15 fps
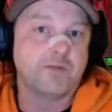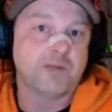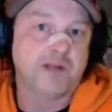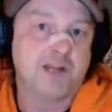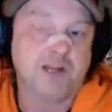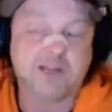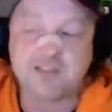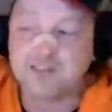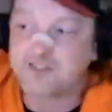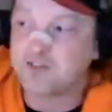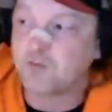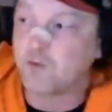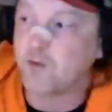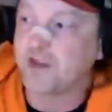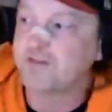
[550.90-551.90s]
because
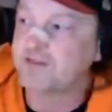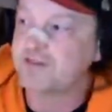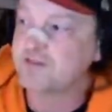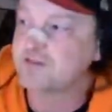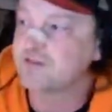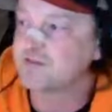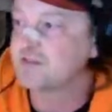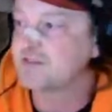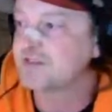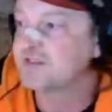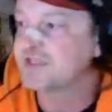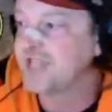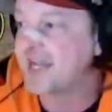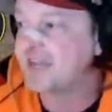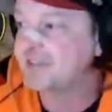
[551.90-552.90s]
the waves
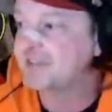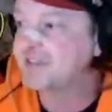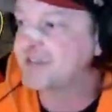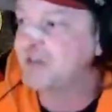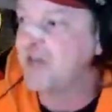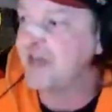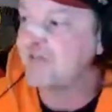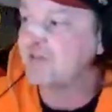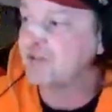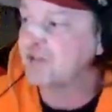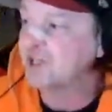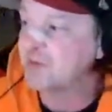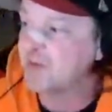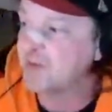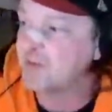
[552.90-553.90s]
tend to have a
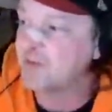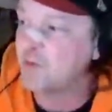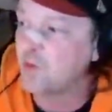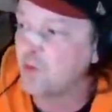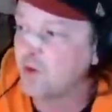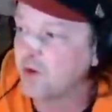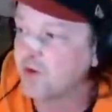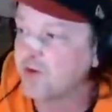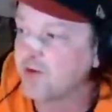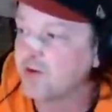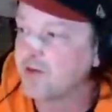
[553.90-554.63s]
little bit more